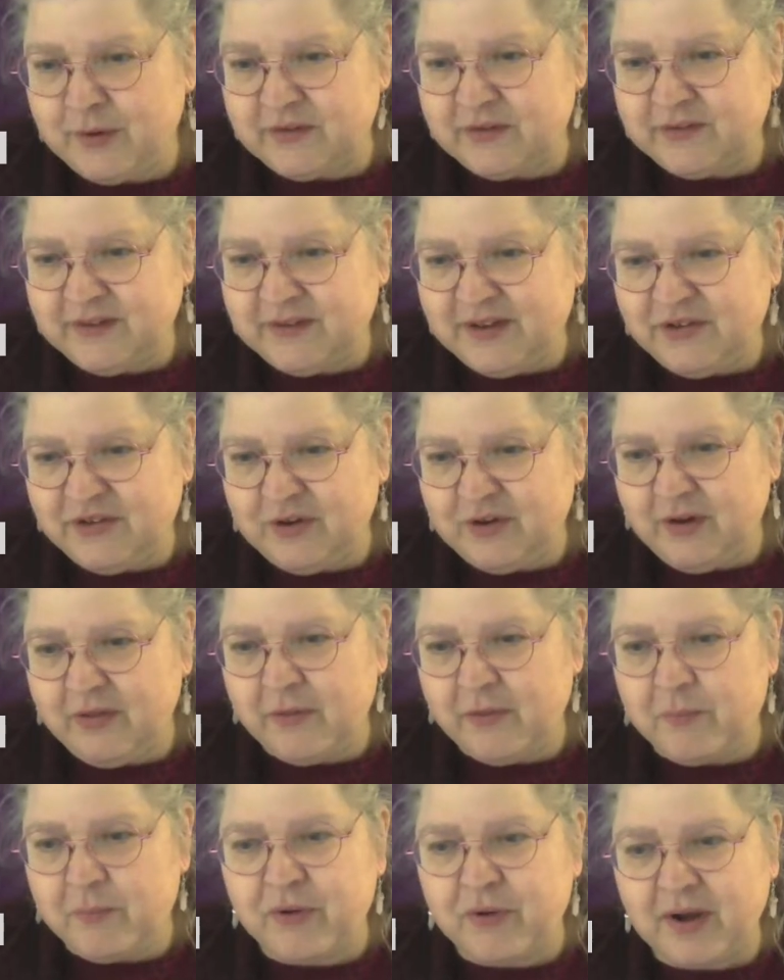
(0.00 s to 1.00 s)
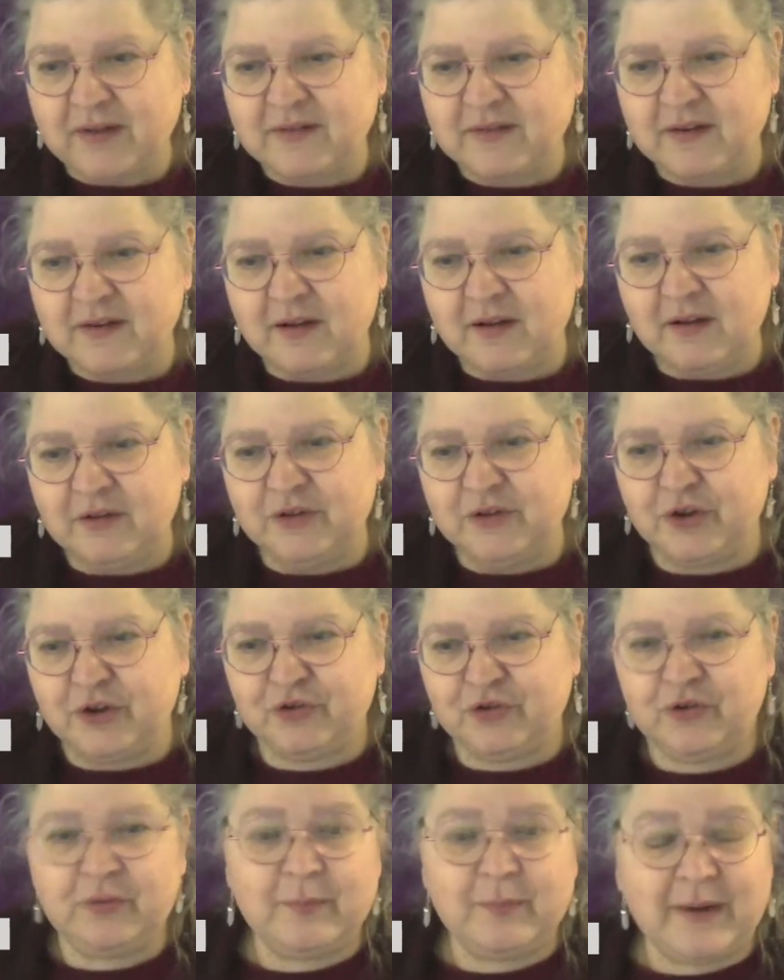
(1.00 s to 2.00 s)
you as a teacher, the practical,
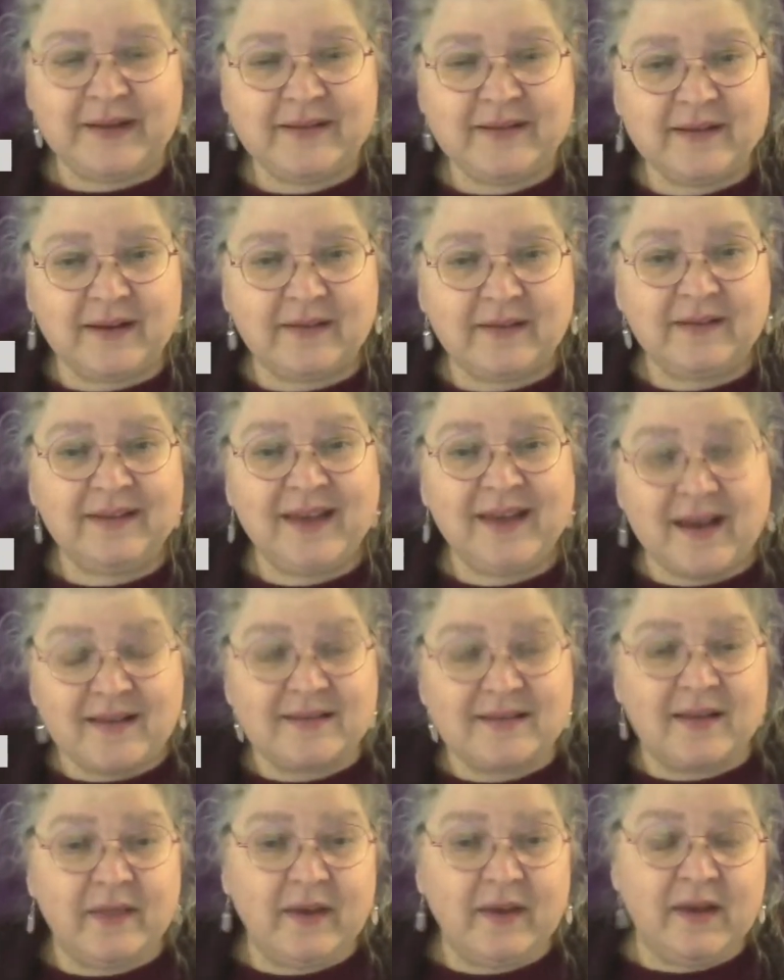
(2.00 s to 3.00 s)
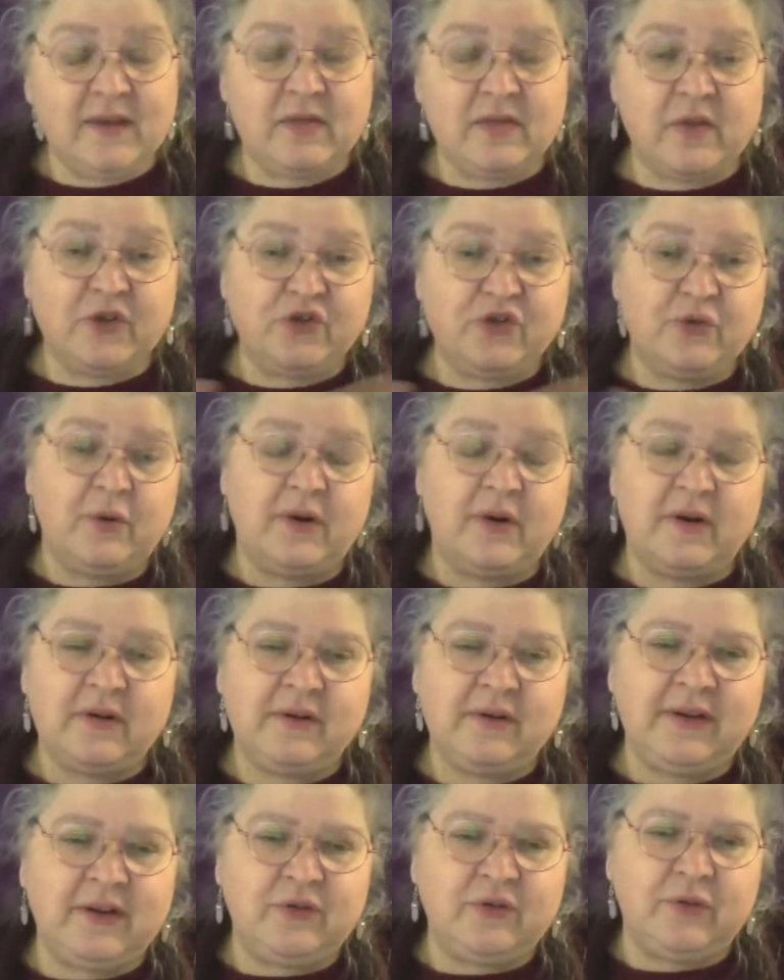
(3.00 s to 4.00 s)
not just mindset. Yes, I think the two are
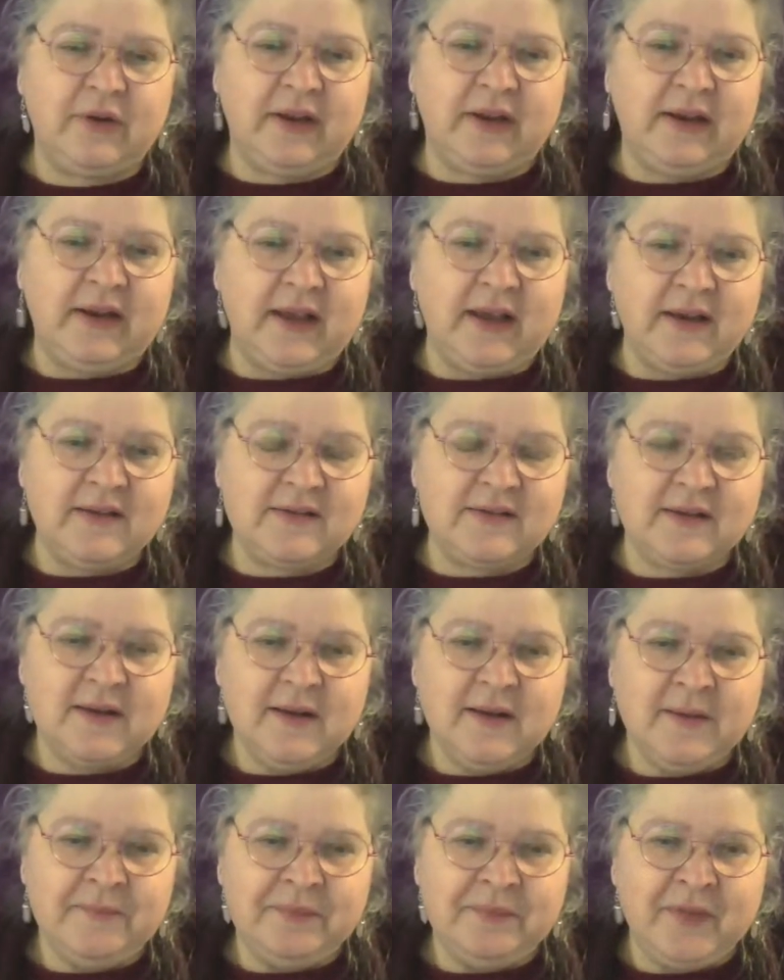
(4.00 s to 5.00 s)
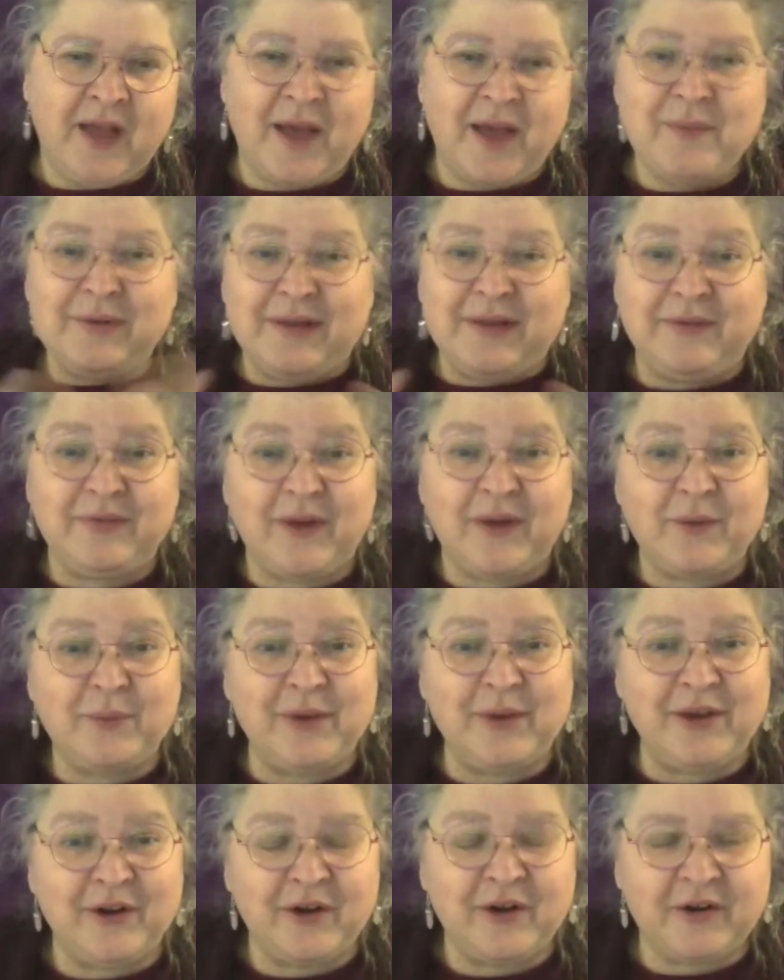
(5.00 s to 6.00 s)
literally linked. I believe that
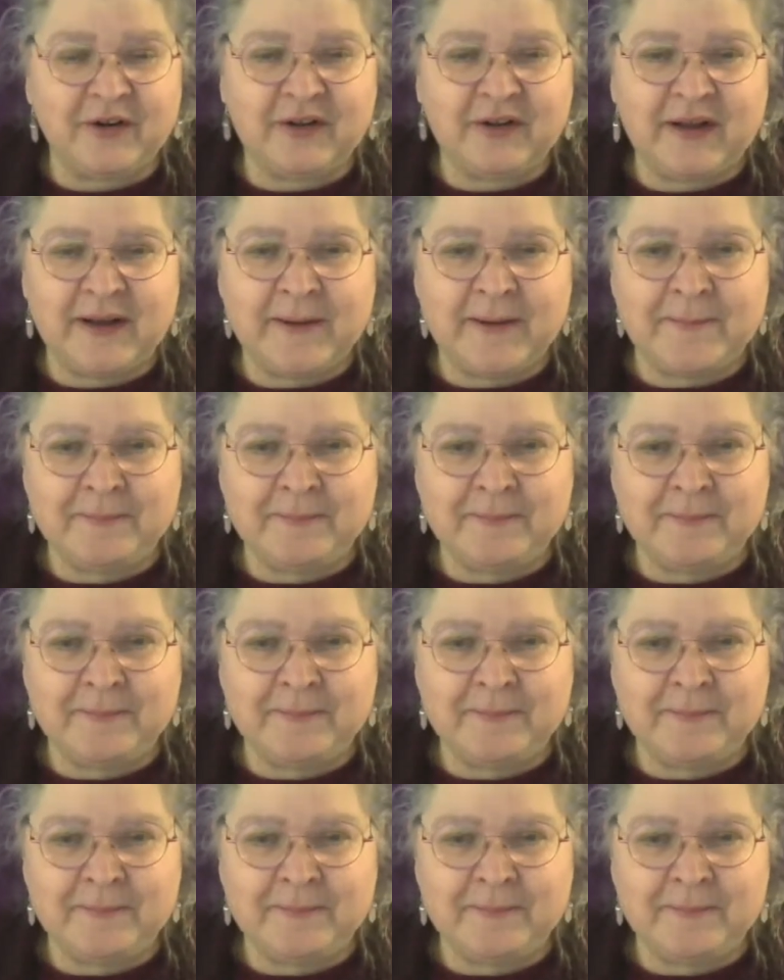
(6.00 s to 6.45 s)
we are